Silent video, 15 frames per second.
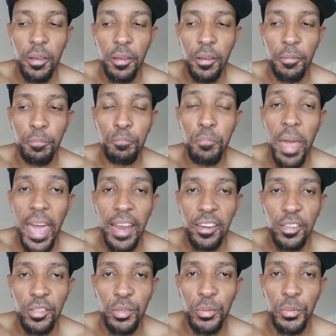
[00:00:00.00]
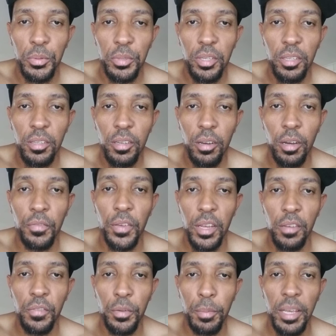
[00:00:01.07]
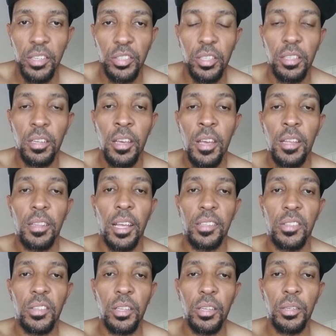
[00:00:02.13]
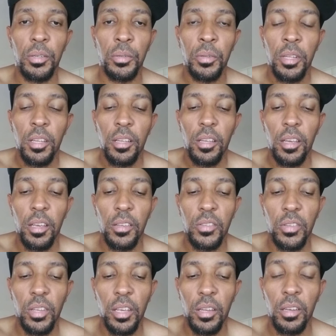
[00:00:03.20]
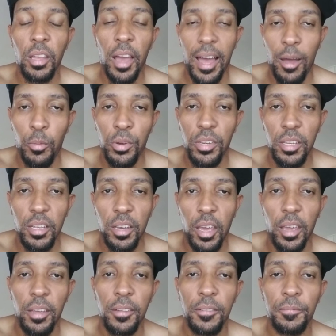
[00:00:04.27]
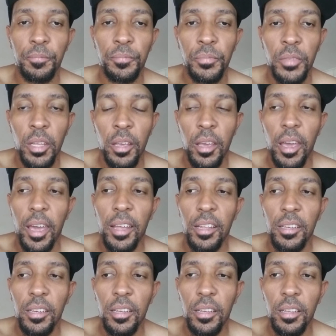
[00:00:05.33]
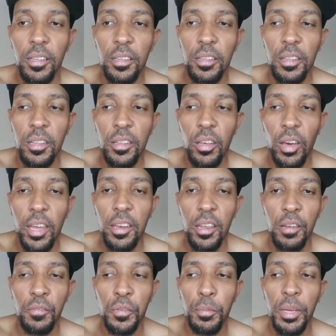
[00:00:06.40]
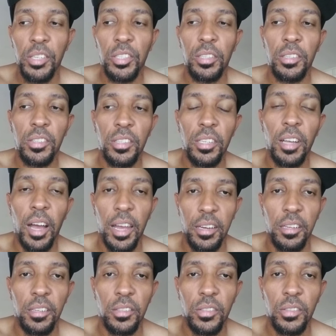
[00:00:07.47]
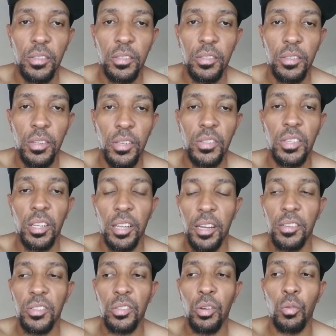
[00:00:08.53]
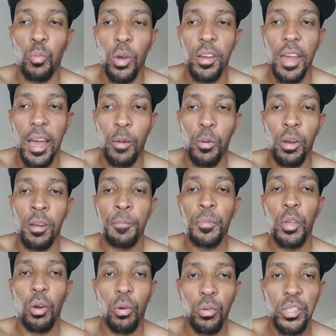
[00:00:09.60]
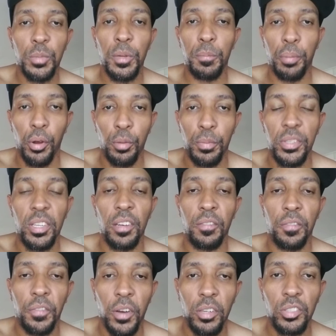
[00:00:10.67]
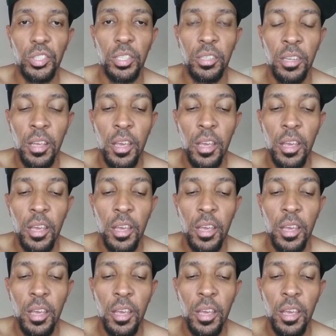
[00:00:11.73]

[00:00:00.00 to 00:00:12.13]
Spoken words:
magnitude of information that still is in our DNA. And that information is to guide us. It's to let us know what our ultimate purpose and function